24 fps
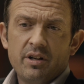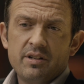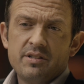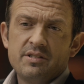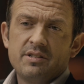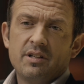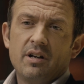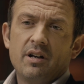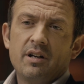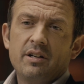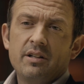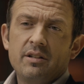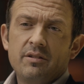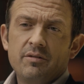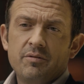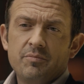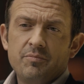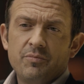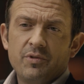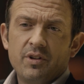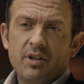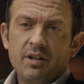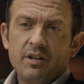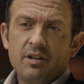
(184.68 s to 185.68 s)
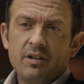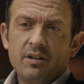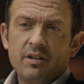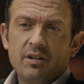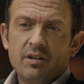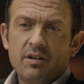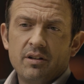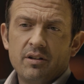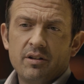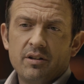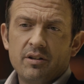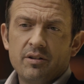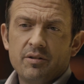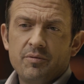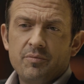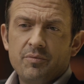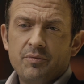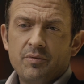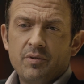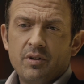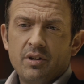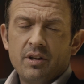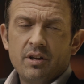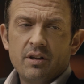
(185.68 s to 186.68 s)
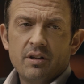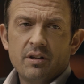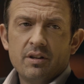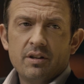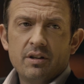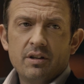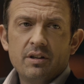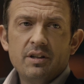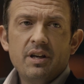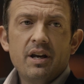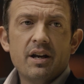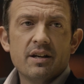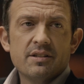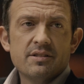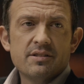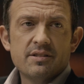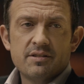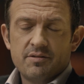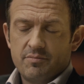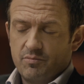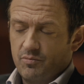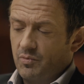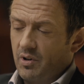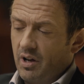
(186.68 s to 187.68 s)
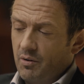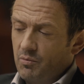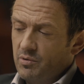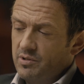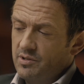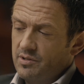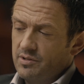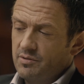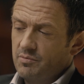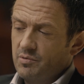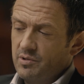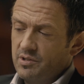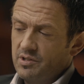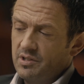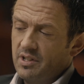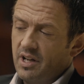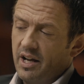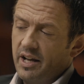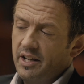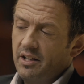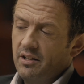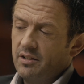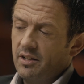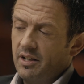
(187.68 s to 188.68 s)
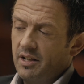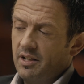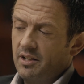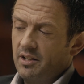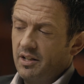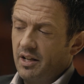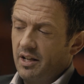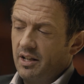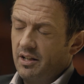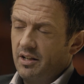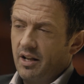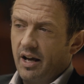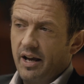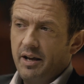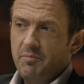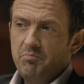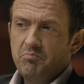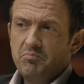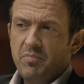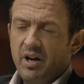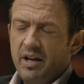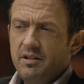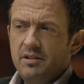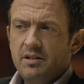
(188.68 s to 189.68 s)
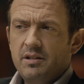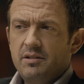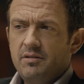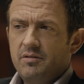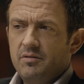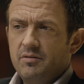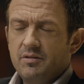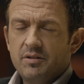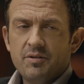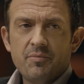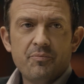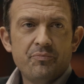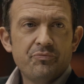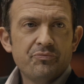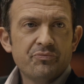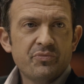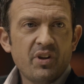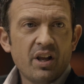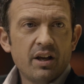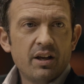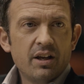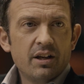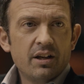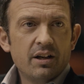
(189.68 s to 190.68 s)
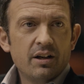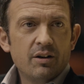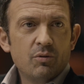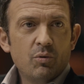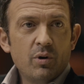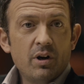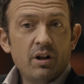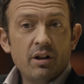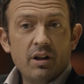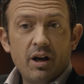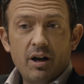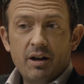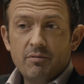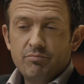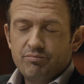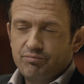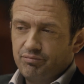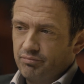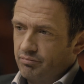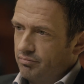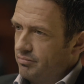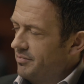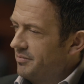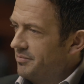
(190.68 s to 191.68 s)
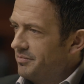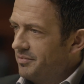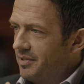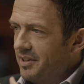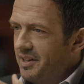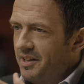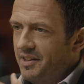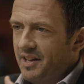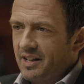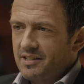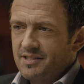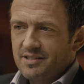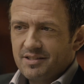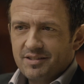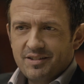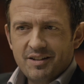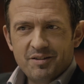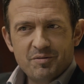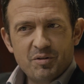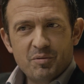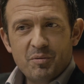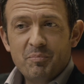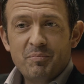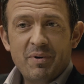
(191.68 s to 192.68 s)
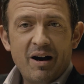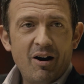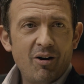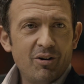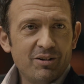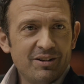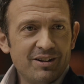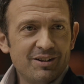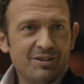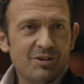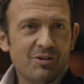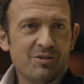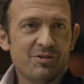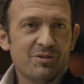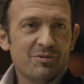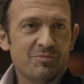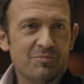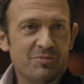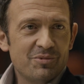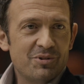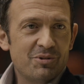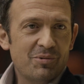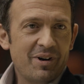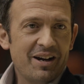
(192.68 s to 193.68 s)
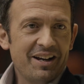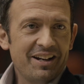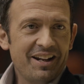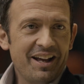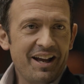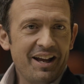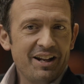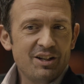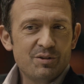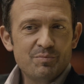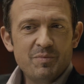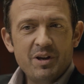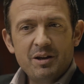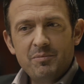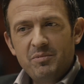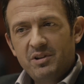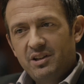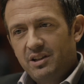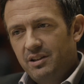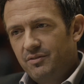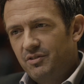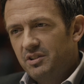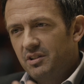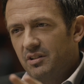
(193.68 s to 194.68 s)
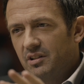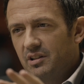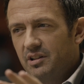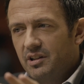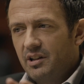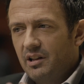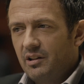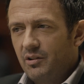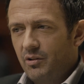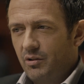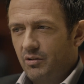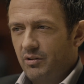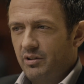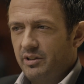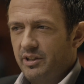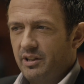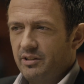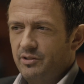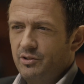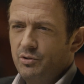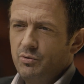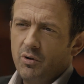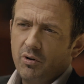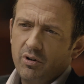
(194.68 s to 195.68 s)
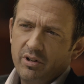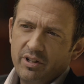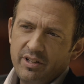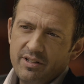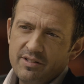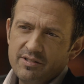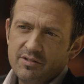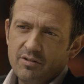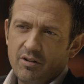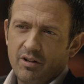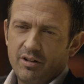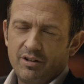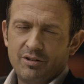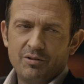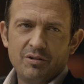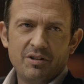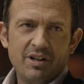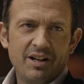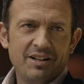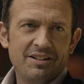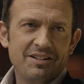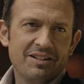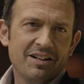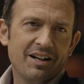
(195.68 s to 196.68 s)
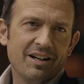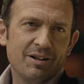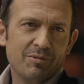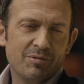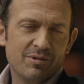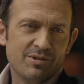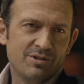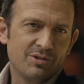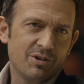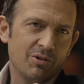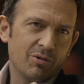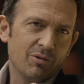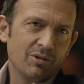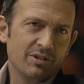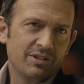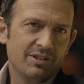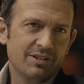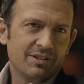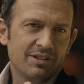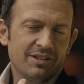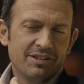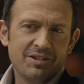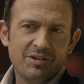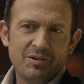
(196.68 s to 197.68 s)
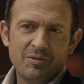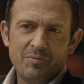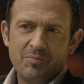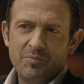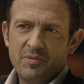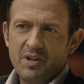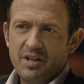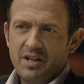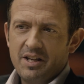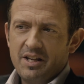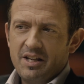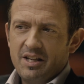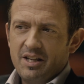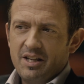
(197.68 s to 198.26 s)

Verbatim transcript: when I started. And, uh, the trumpet? Uh, yes, I was, was nine. Wow. And, and I, I you had good lungs. Well, I've, that's about, you know, the, the right age, maybe even a little earlier. Too early is not a good idea, I was told. Um,